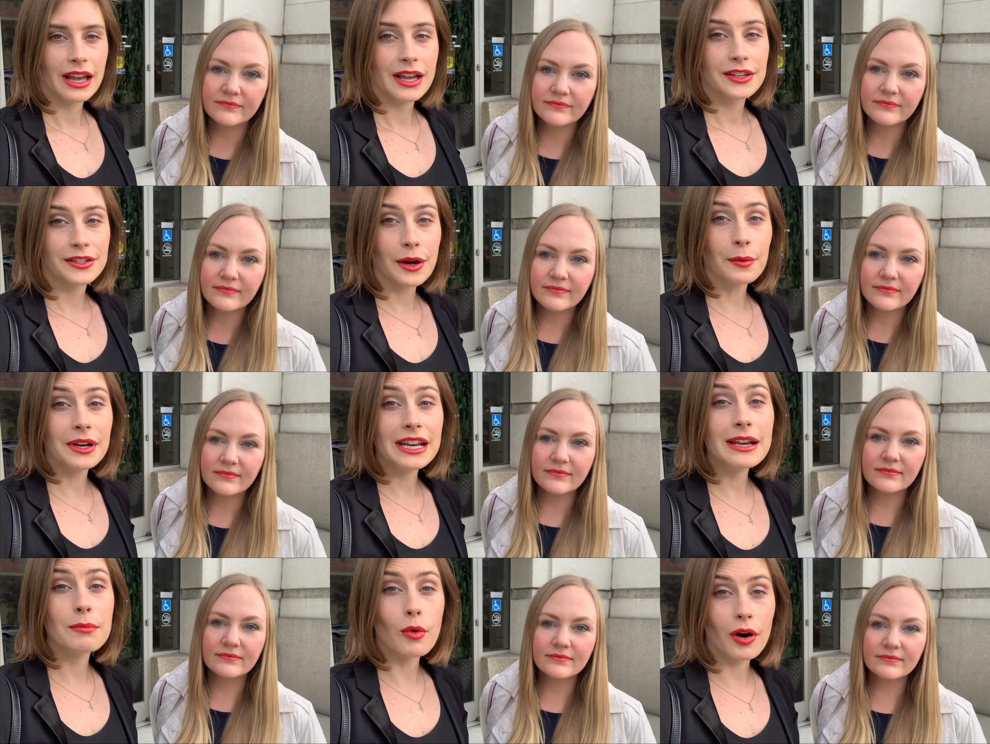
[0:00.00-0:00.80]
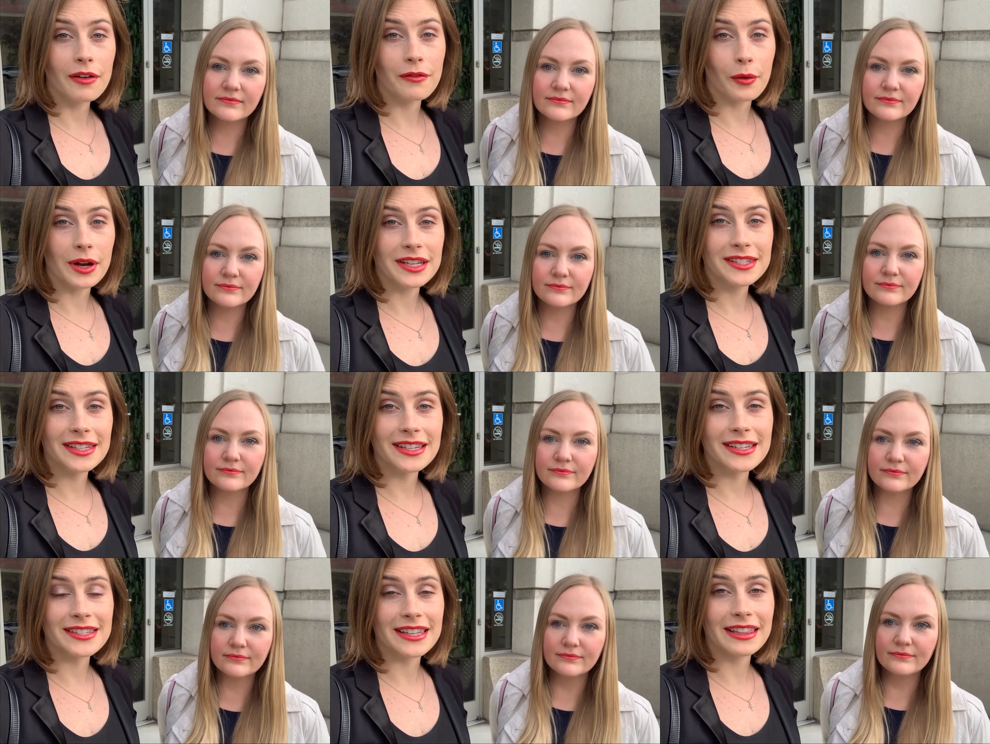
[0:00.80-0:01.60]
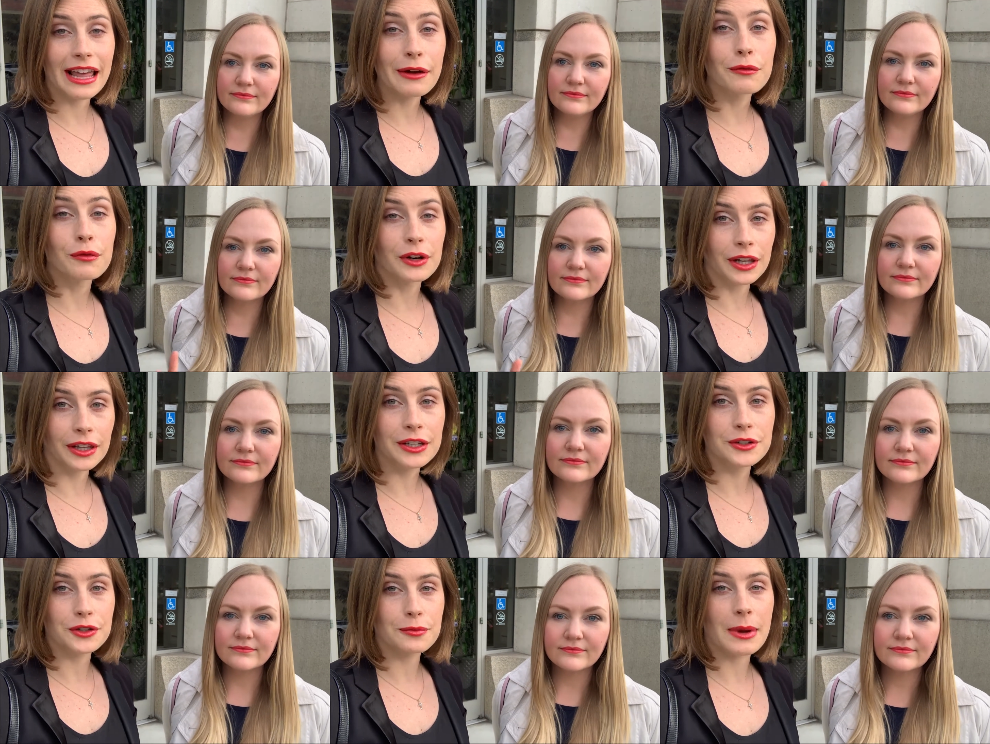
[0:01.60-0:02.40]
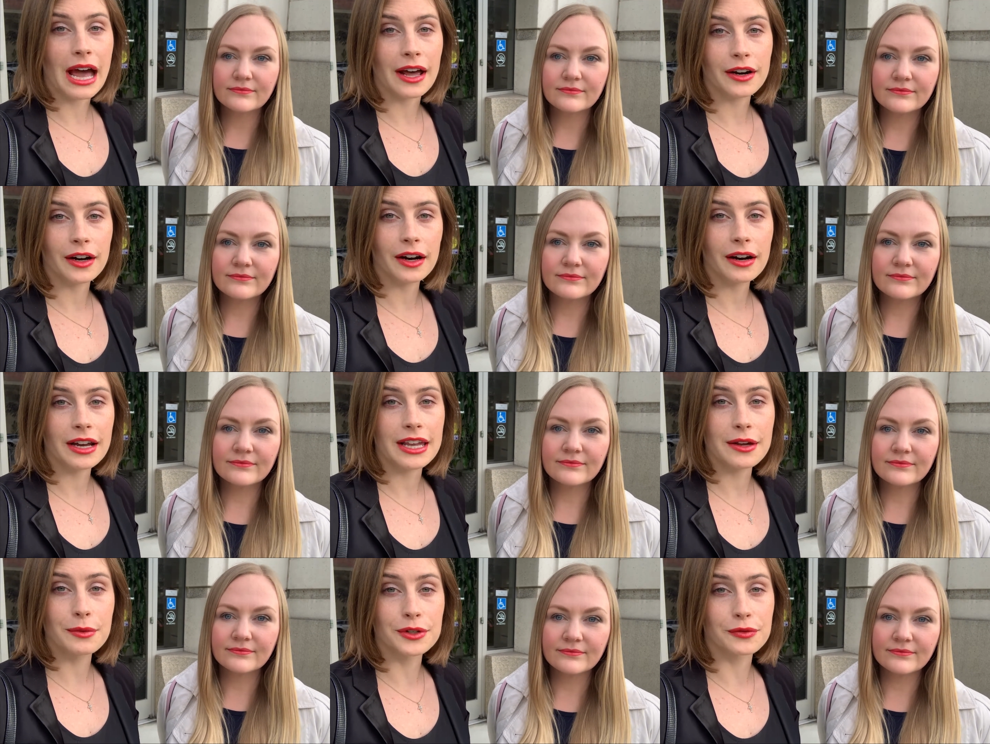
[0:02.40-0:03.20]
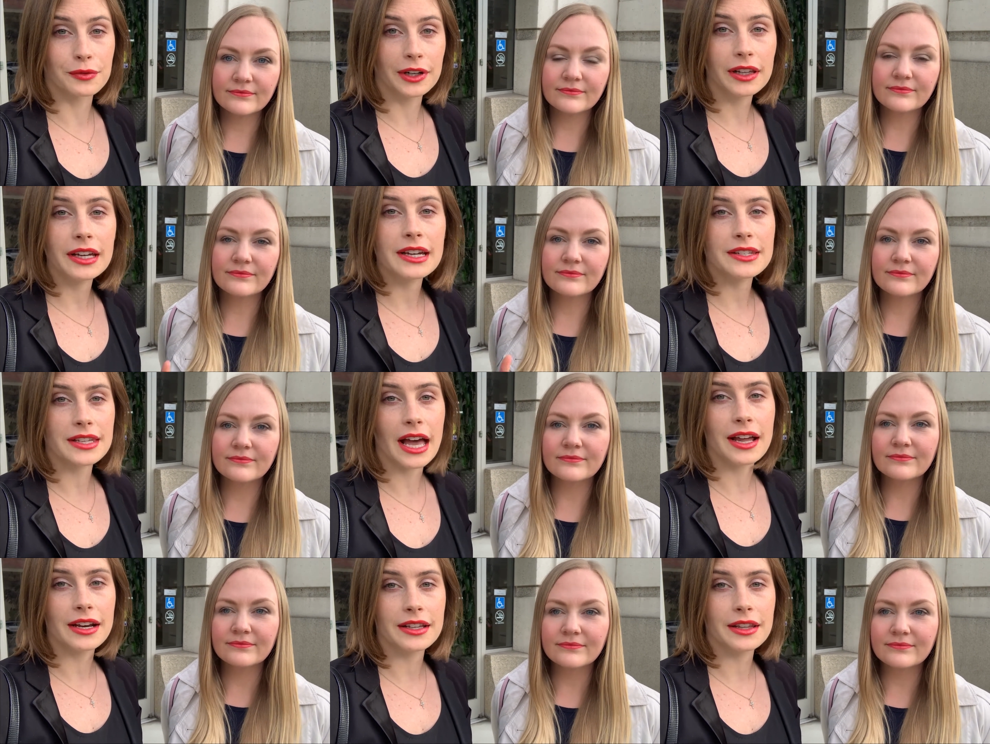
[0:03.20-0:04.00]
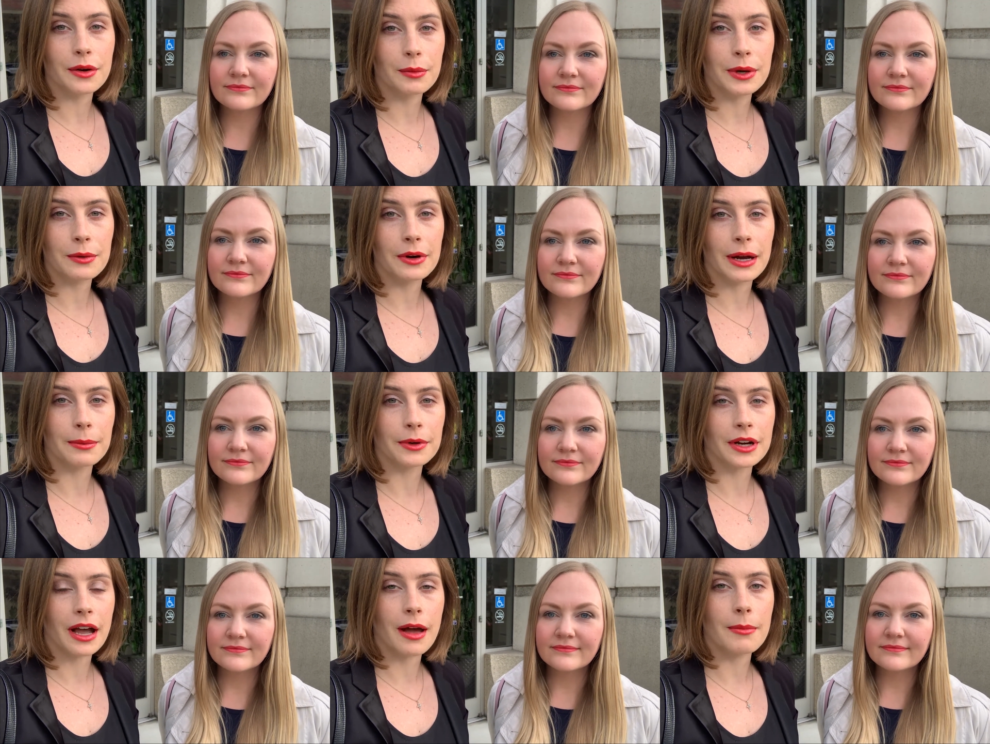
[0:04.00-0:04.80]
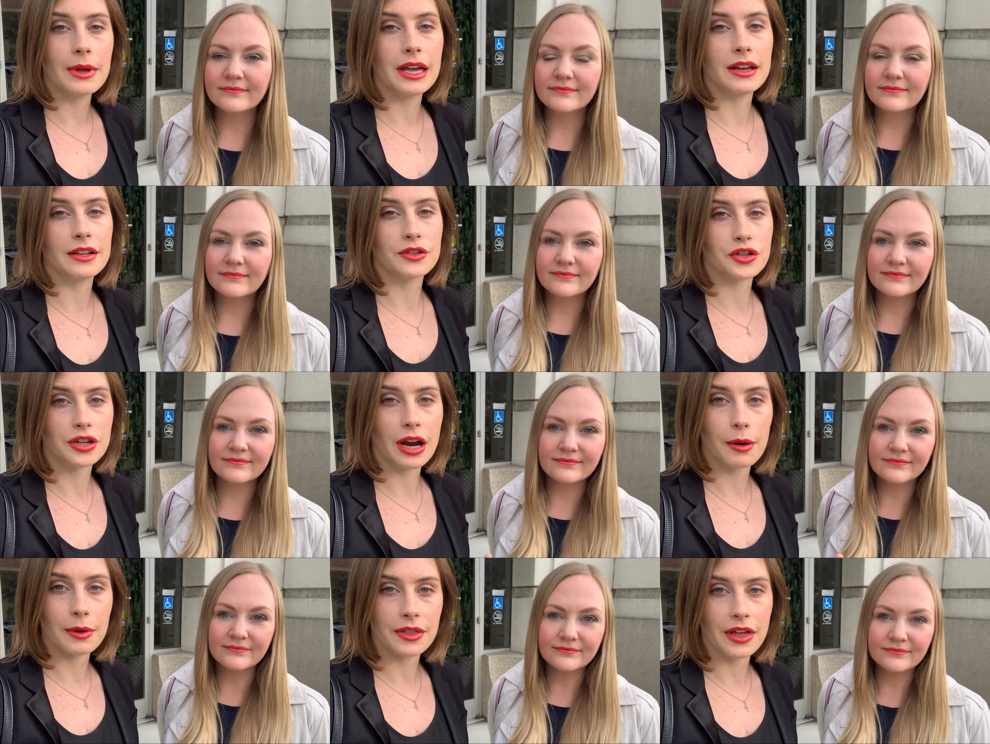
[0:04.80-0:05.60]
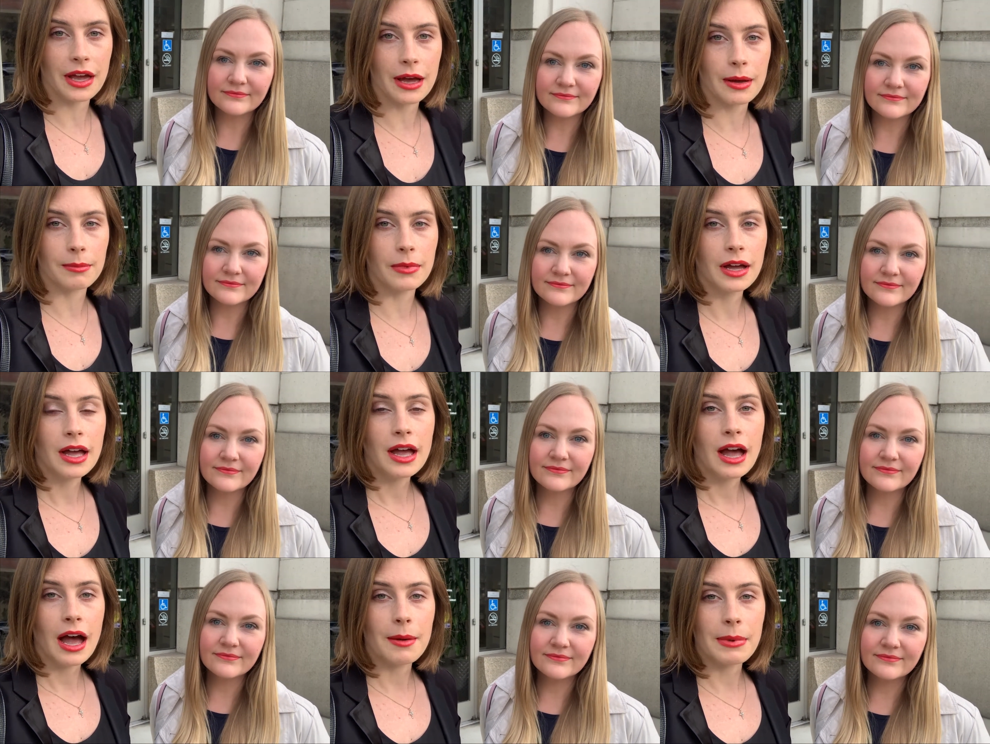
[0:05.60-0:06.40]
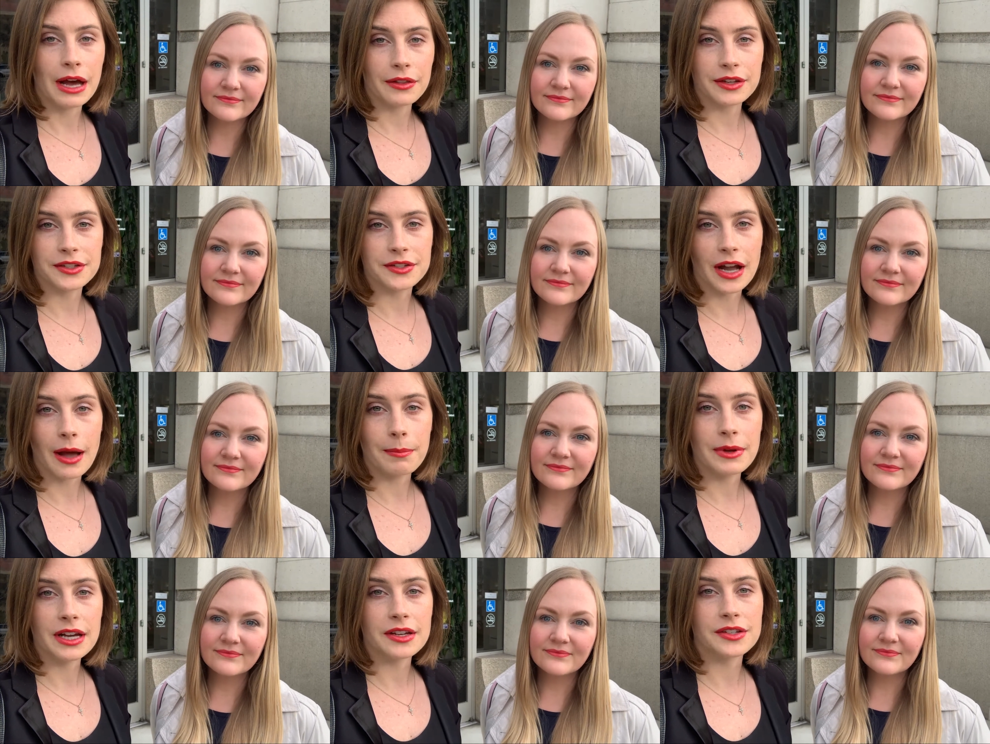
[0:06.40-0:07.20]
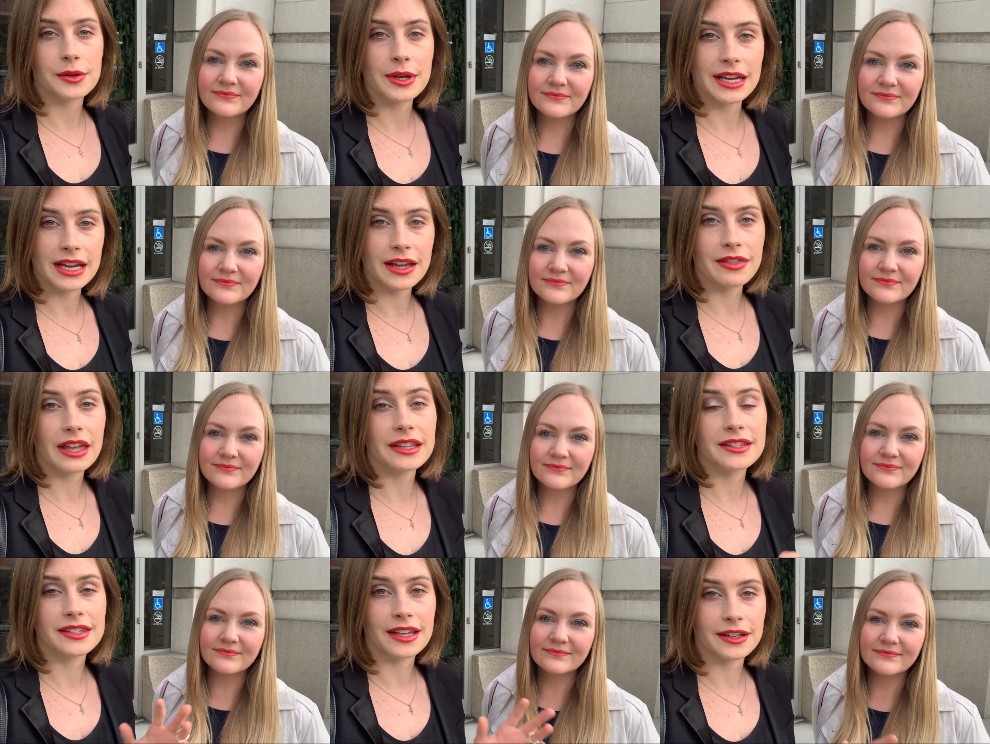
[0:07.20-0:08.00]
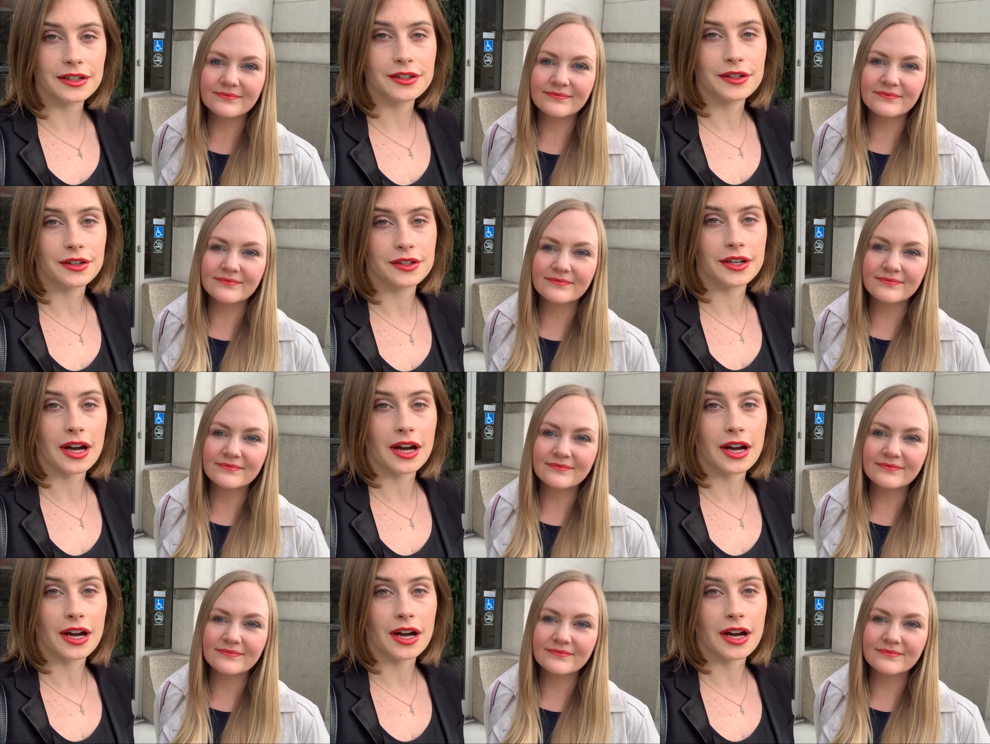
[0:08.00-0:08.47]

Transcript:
Speaker 1: So we need more voices and they really do matter. He was really excited that we were able to come in and share with him about these topics so he can then send it to the